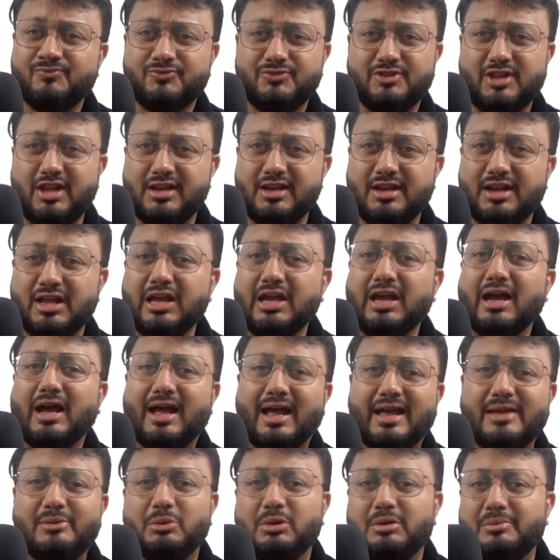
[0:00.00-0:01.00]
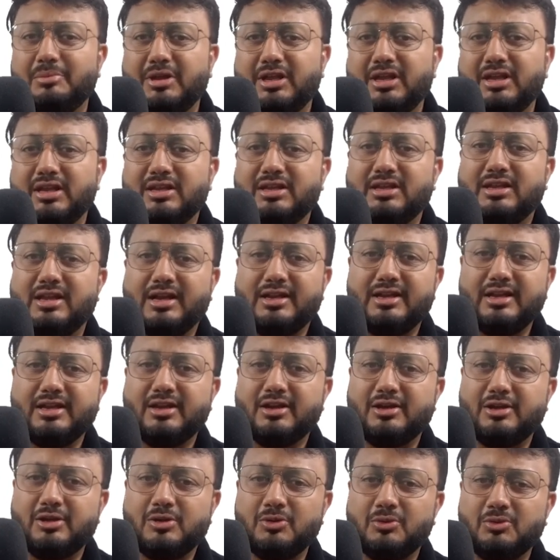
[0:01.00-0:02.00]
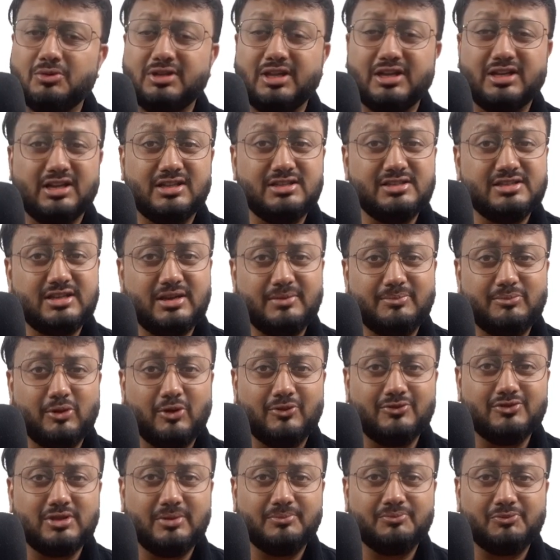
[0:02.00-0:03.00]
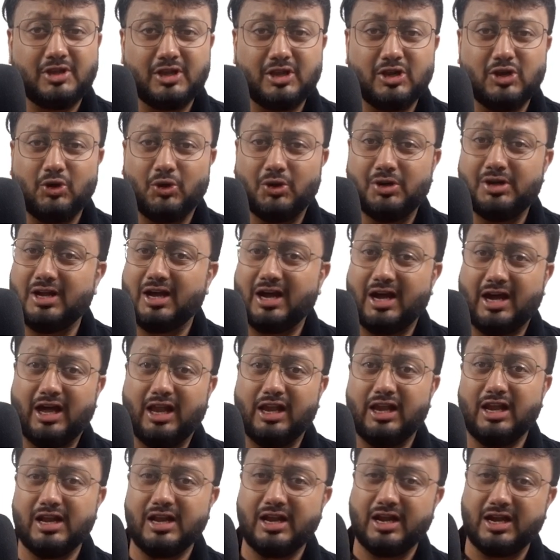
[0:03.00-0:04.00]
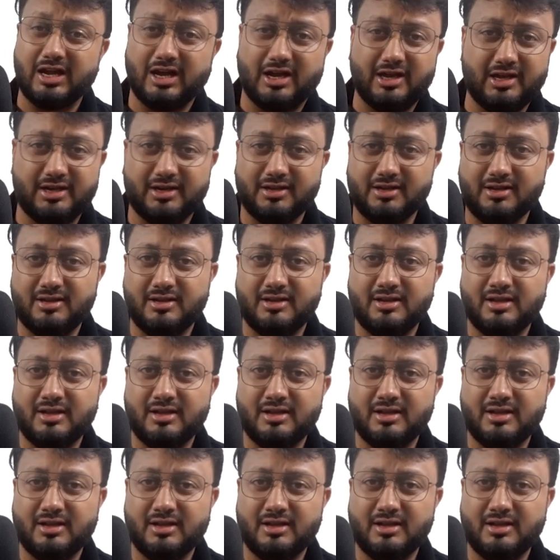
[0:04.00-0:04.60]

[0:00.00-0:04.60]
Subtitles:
Then I will be getting into the concept of something called Alankar.